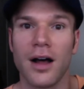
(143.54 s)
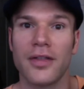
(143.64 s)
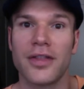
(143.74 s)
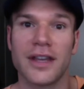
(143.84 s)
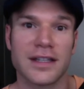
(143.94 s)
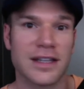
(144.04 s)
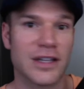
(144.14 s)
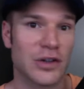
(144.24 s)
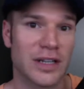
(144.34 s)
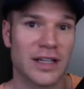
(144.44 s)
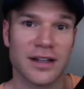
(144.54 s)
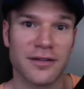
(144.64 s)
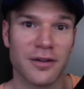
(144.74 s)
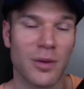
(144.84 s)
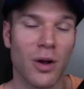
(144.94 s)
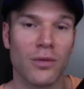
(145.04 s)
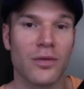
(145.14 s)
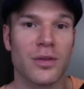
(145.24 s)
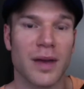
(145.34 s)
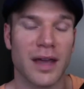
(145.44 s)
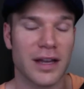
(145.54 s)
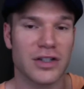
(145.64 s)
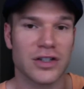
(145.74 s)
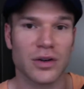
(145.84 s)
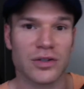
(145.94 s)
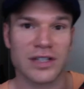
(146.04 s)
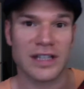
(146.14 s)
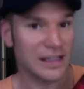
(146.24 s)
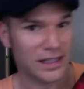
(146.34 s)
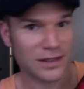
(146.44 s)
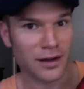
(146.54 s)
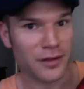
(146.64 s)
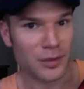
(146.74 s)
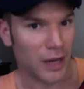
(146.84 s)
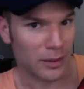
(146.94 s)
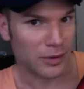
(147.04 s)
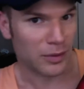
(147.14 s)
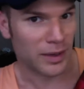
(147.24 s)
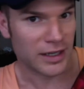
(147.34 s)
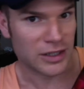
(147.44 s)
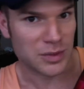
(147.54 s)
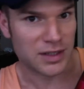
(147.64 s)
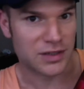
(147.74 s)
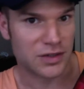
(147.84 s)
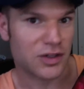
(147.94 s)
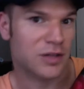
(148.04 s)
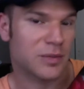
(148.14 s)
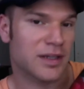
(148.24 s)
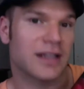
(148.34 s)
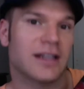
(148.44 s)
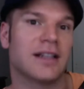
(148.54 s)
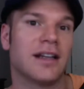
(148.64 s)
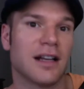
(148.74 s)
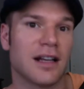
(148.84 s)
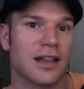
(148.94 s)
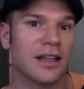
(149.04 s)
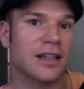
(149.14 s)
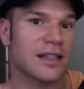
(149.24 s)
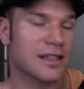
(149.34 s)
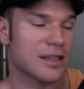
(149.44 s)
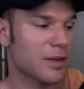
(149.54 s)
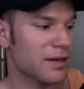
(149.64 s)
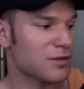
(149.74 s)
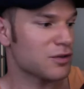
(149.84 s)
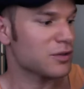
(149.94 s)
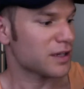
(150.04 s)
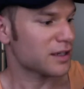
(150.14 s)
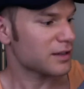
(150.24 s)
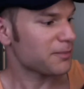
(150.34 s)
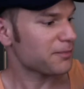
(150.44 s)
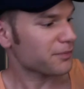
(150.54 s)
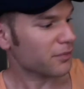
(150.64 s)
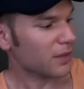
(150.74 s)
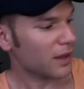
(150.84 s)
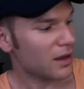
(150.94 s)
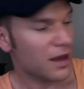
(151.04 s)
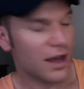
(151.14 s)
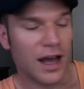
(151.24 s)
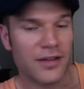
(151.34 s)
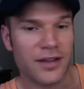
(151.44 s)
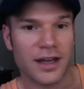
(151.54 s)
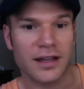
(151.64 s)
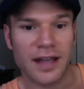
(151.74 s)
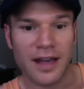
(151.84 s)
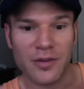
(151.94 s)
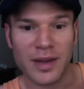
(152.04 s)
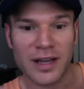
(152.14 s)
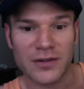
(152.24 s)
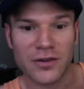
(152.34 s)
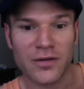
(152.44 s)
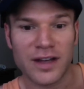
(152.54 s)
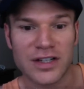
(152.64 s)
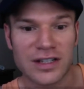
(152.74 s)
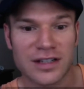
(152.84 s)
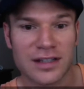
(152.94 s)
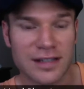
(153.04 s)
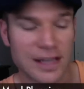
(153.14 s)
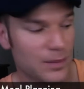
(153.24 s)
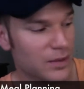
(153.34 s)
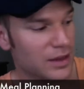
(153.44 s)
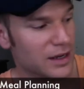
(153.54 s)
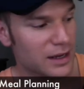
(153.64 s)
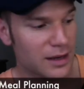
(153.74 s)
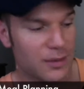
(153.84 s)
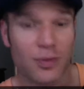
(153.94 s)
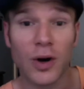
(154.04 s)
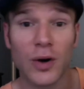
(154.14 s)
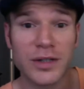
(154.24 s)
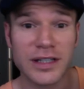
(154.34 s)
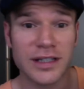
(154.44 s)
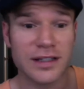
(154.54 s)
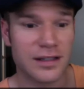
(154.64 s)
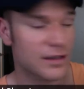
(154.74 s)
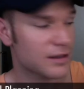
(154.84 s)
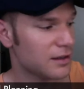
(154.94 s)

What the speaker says: things that you're eating from all over the page. Don't just eat things off the bottom of the page, because you're going to be getting the least amount of nutrients. And then they have a page for veggies. Same thing, proteins,